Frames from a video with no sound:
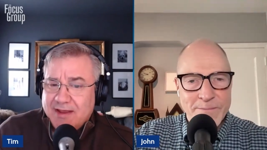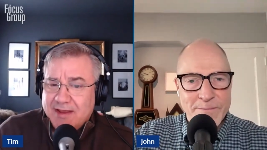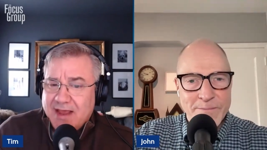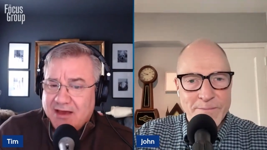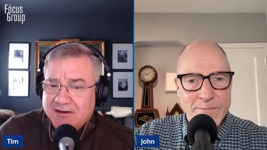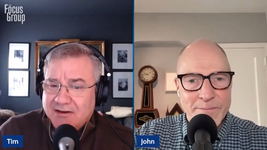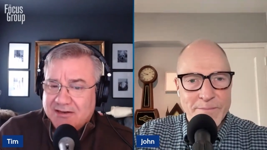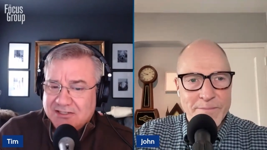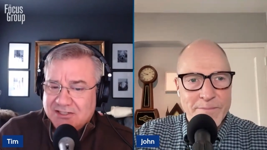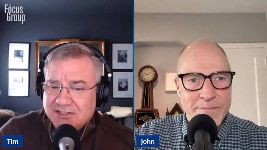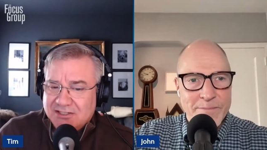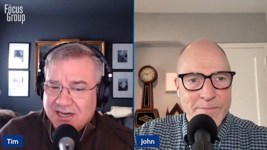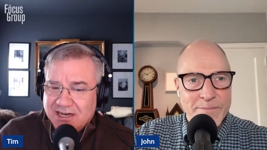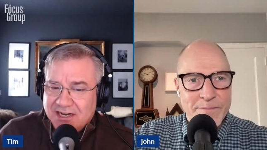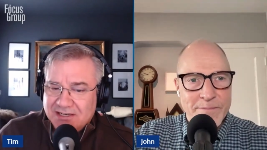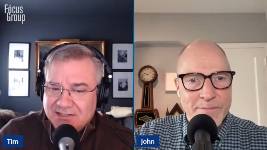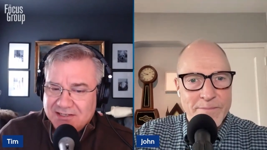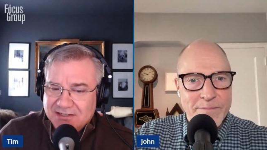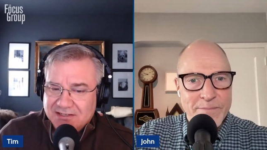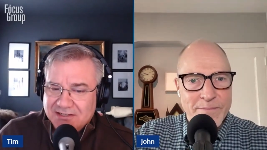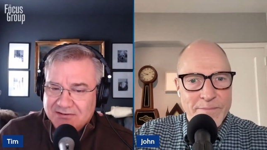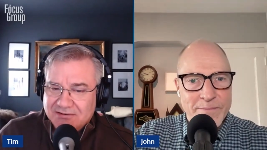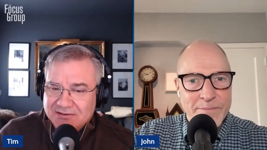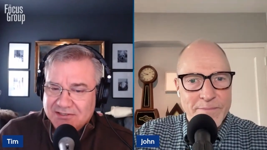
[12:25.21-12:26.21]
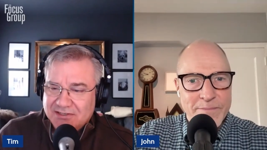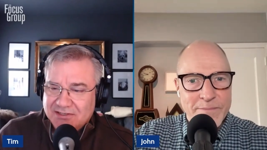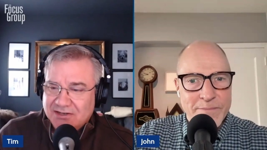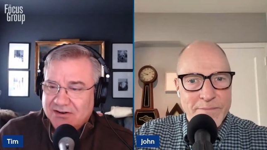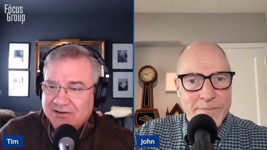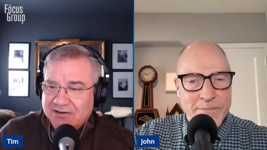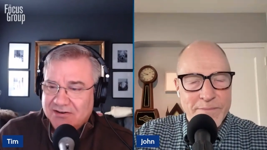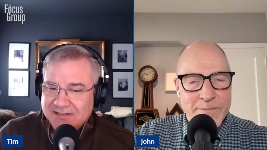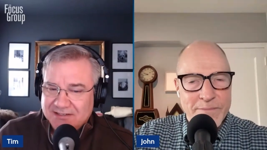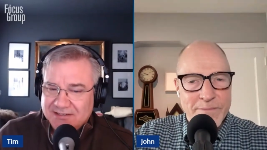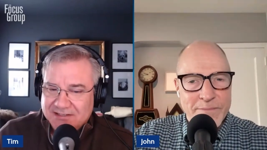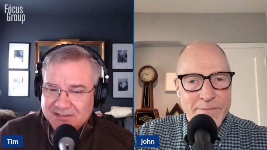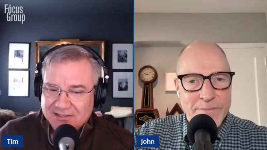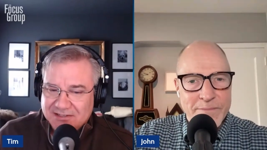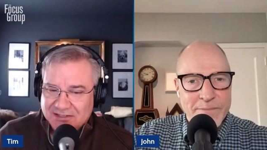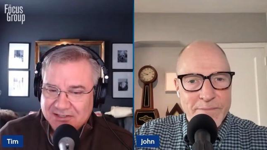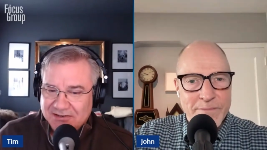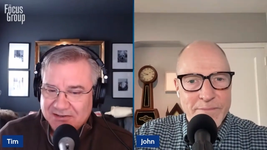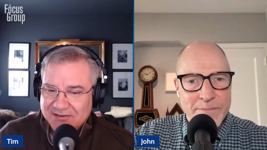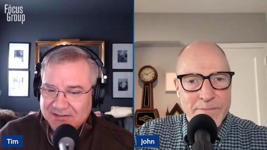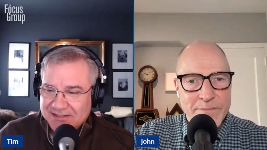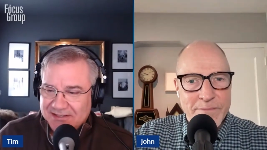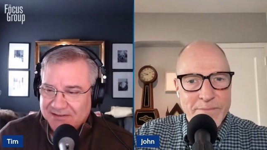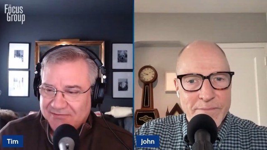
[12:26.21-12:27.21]
Speaker 1: out exchanging their attorneys and insurance
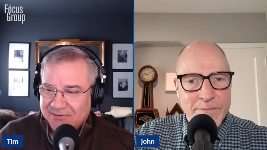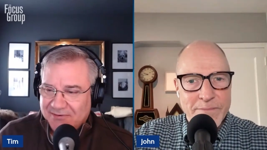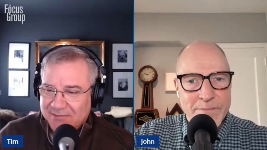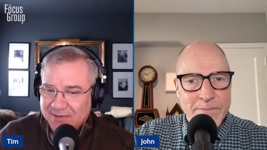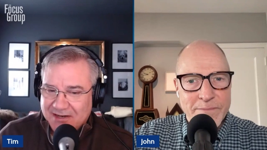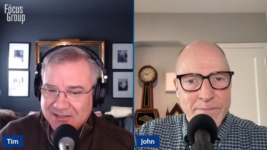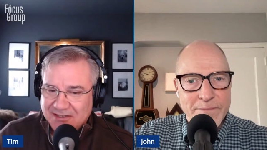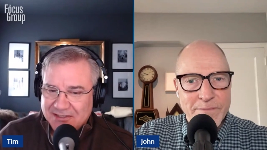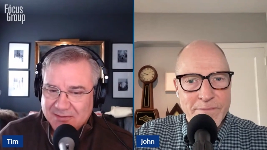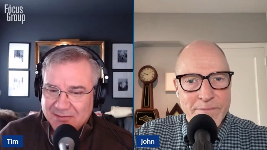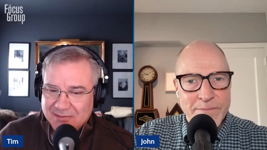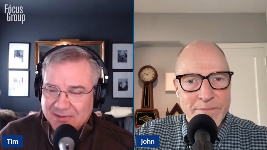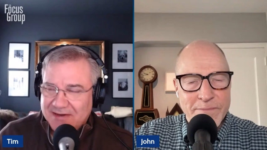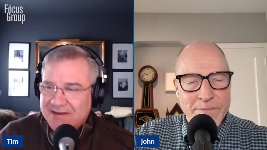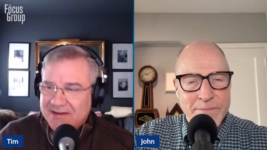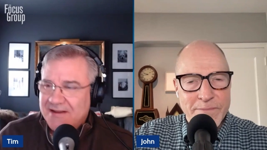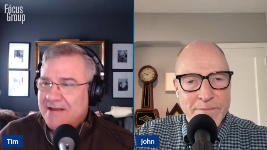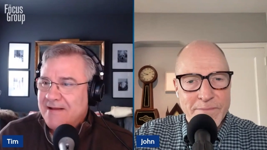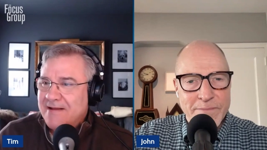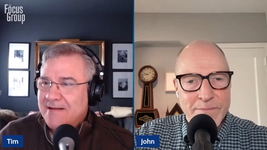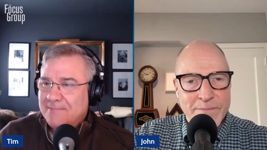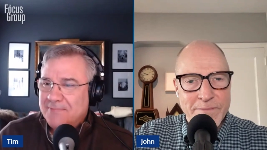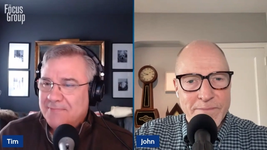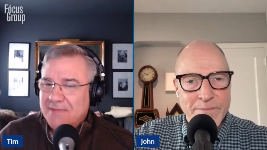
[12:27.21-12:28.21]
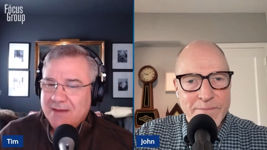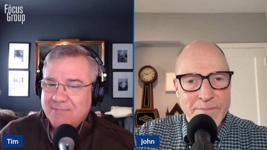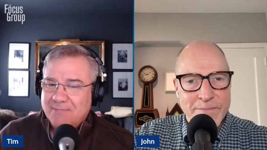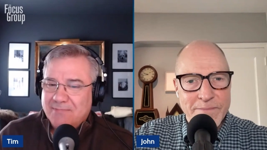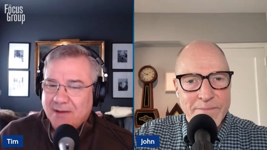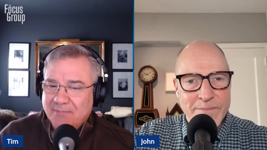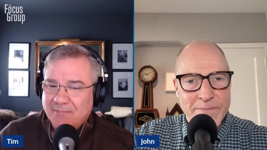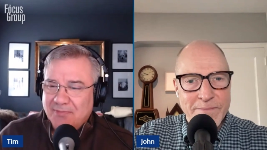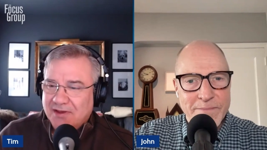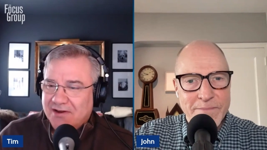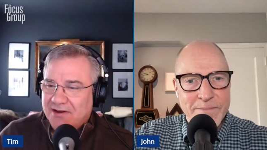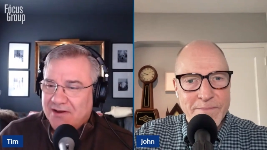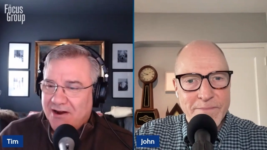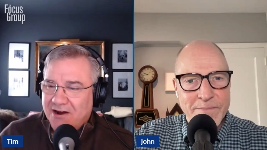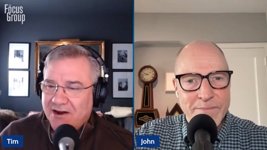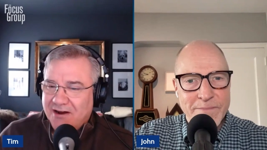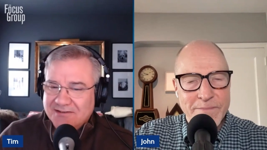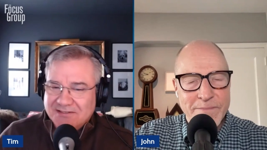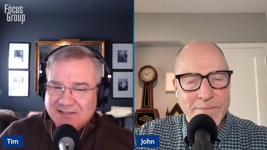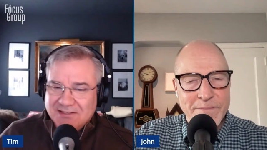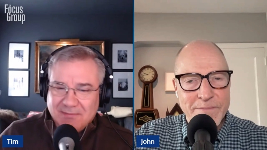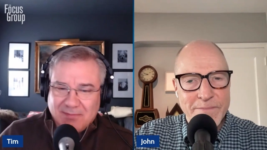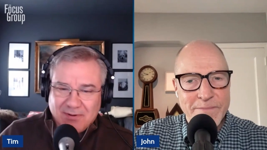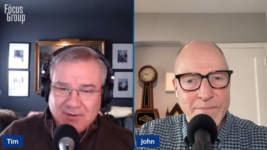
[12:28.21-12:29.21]
information." But they'd bump the cars, and the
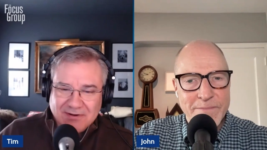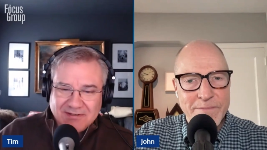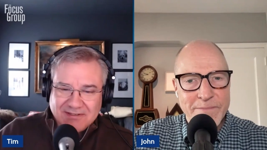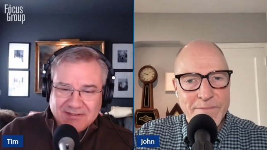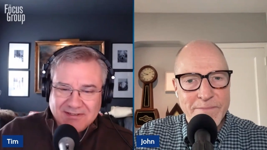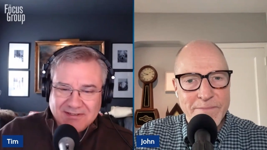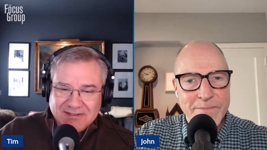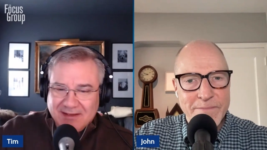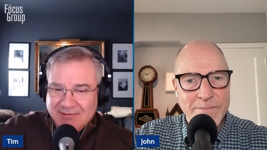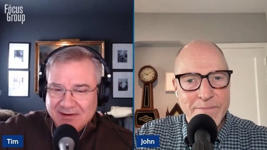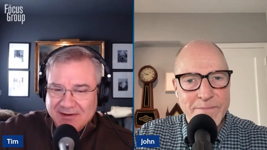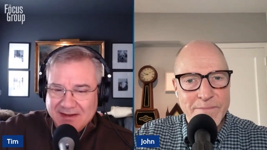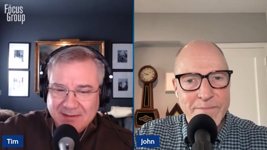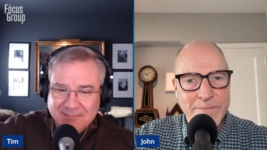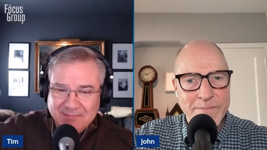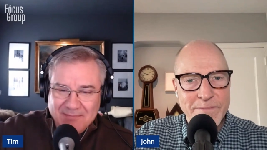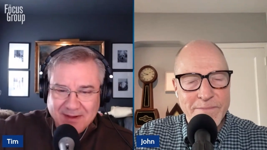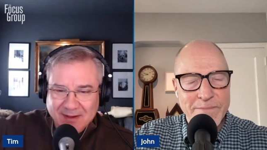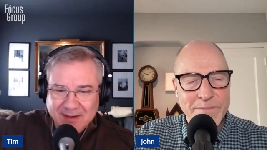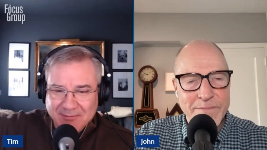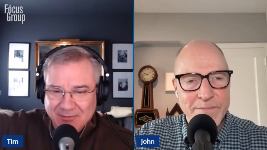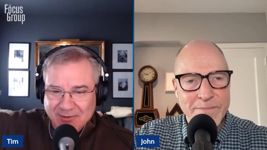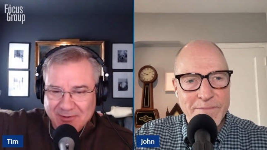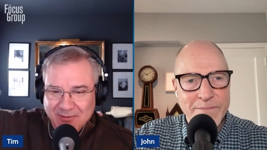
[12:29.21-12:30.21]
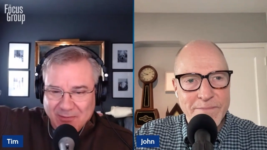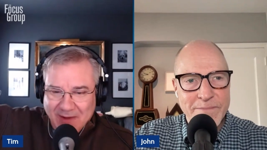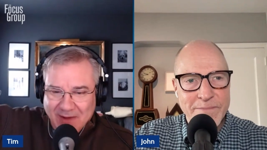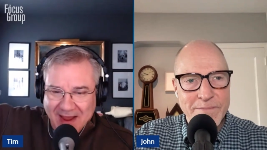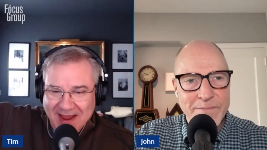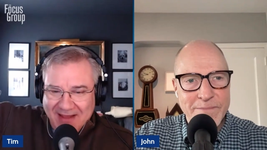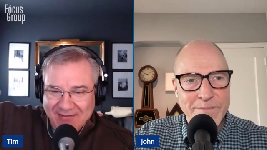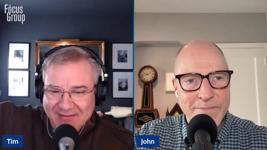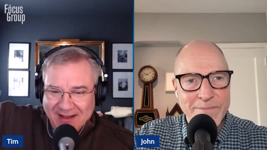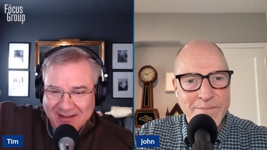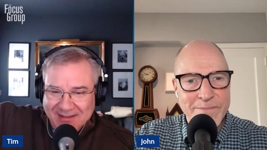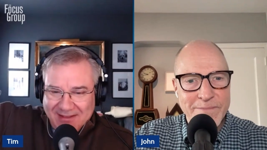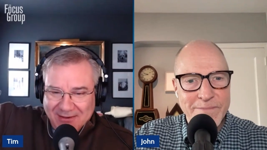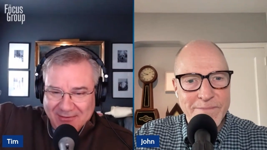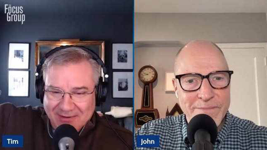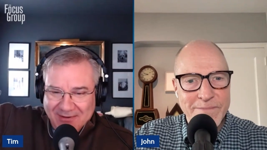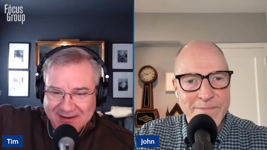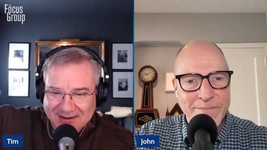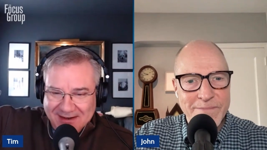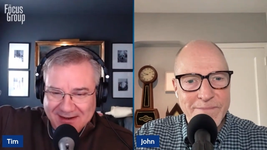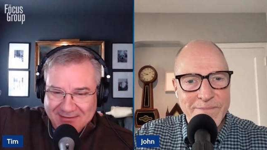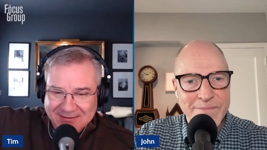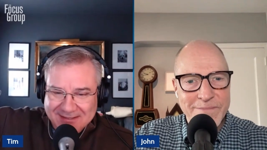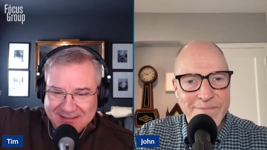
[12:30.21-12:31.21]
person that would get bumped would wave out the window
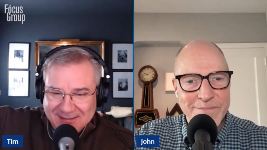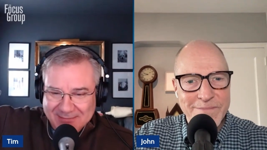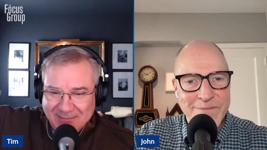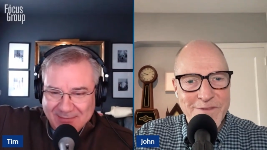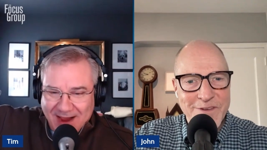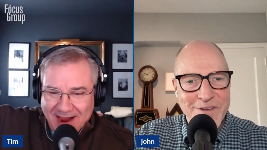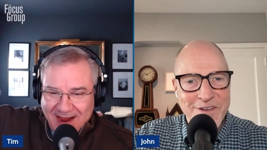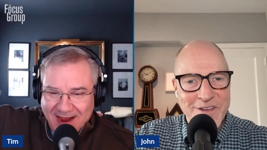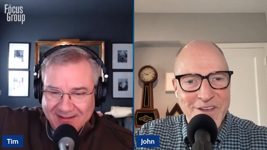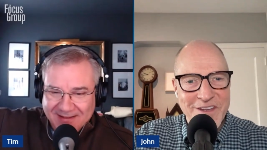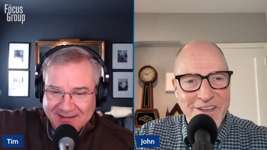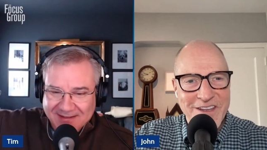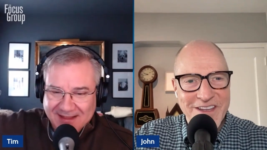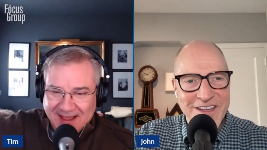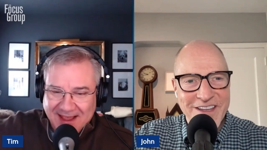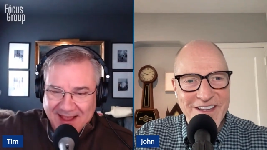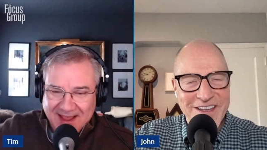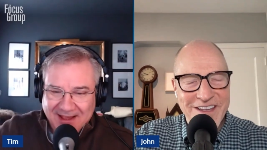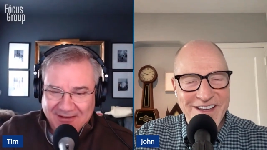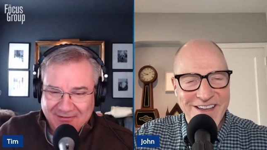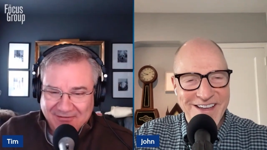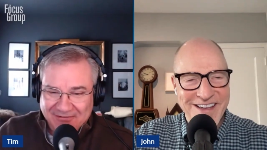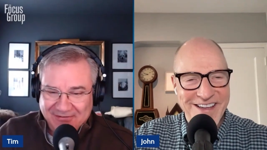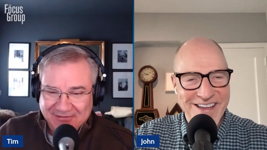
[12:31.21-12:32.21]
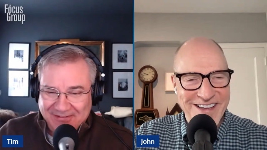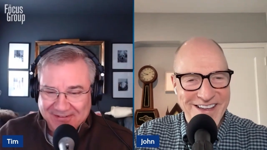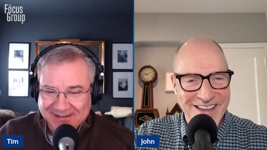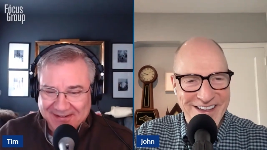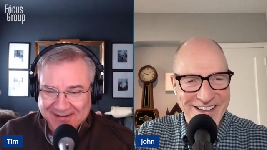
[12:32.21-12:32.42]
and smile and laugh.